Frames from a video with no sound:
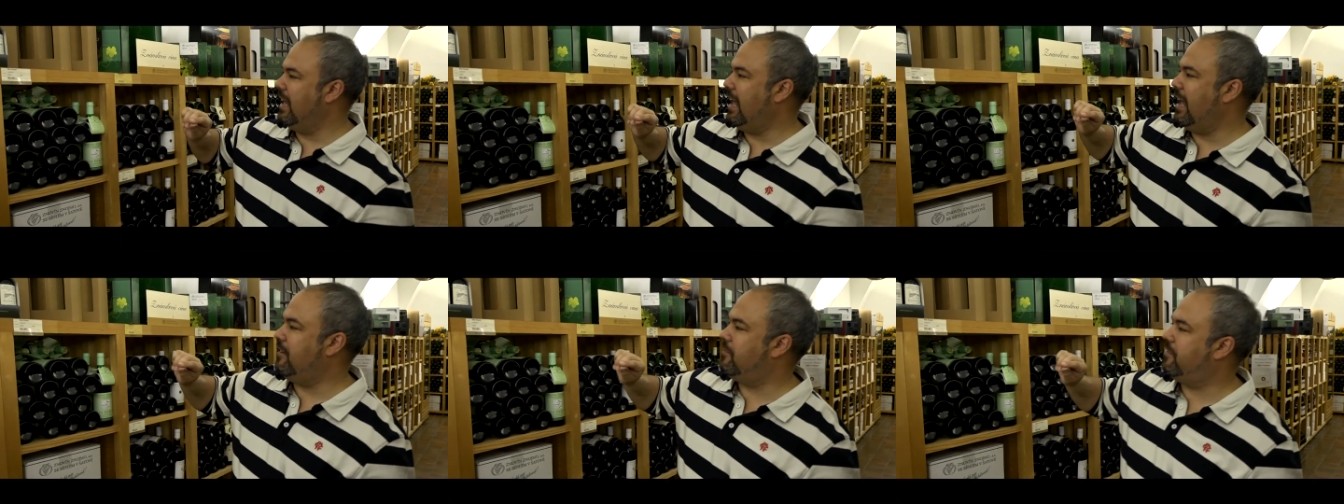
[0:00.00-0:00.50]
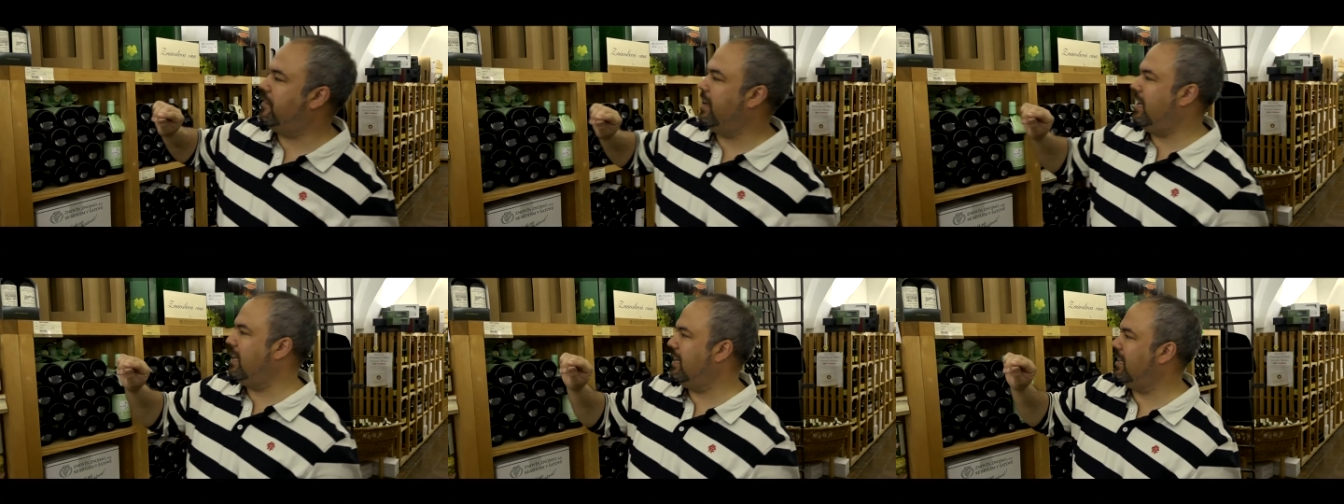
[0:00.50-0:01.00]

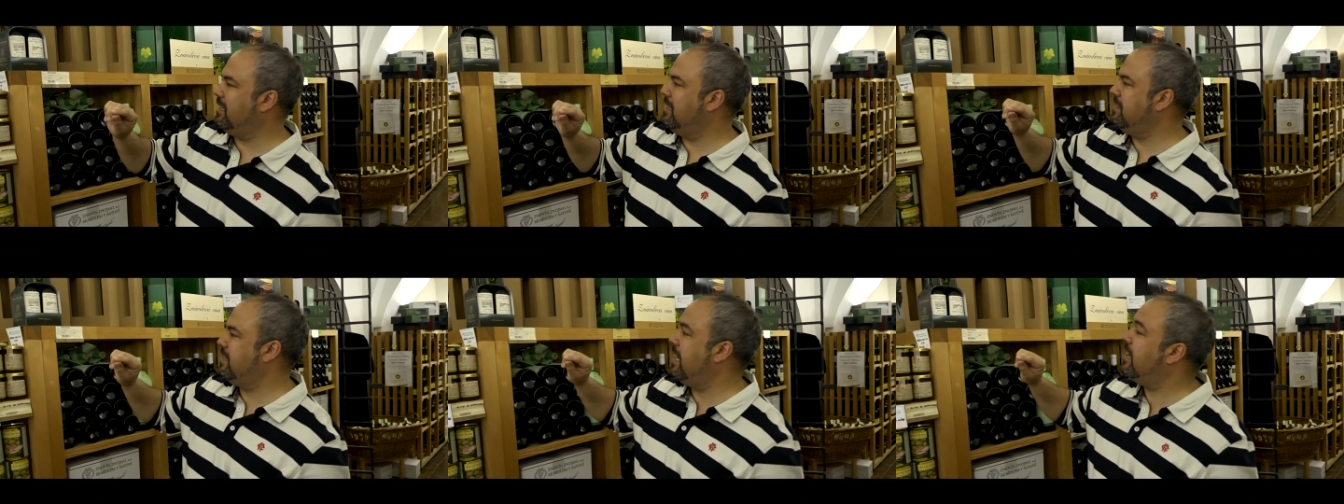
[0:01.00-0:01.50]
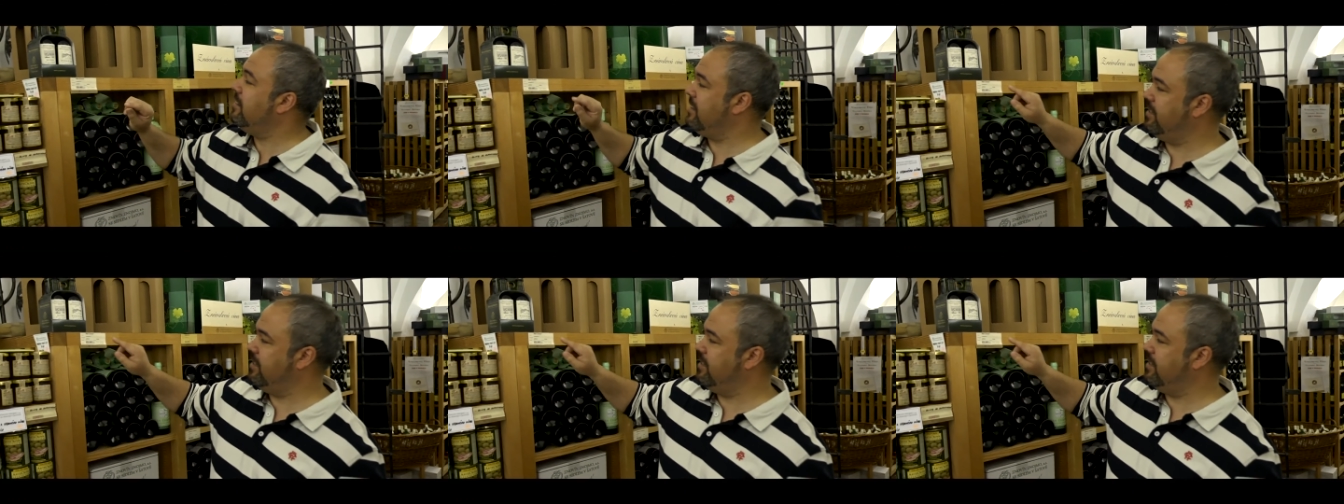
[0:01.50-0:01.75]
have taken the